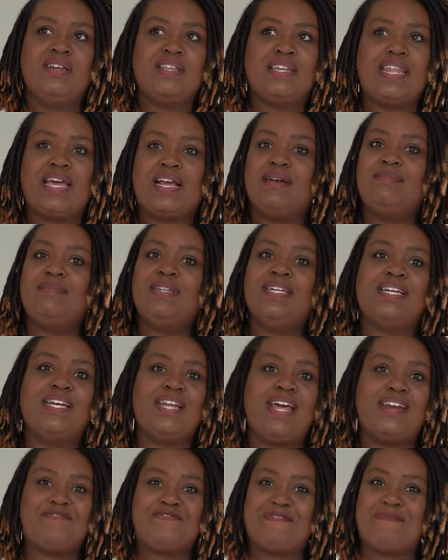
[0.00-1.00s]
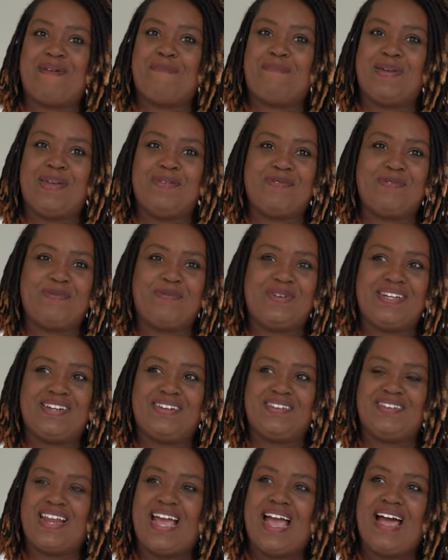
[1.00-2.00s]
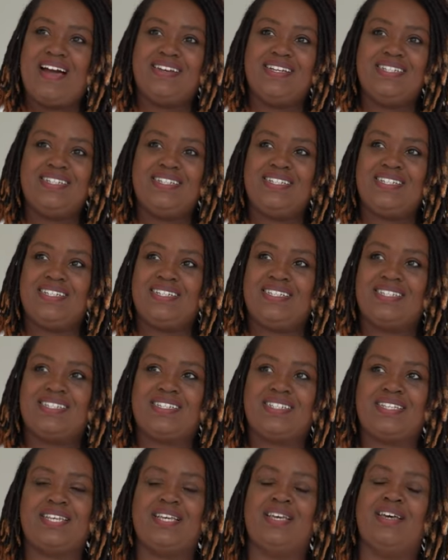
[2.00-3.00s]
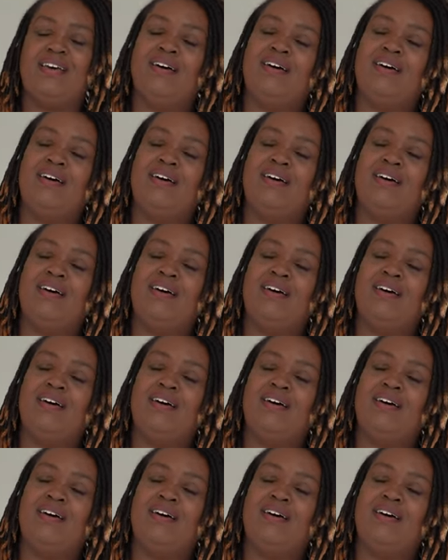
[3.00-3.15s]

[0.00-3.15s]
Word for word: like, I'm looking at it from my bedroom window now. It's just,